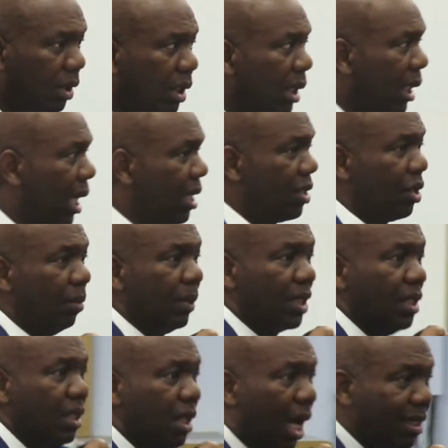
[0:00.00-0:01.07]
and so much
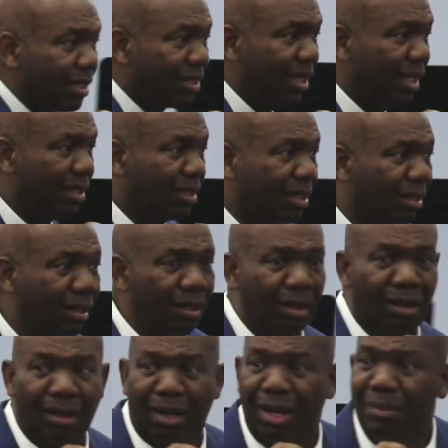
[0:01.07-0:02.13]
nonsense
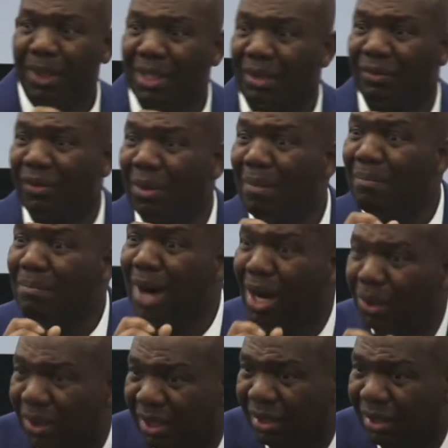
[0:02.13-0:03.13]
come out of our mouth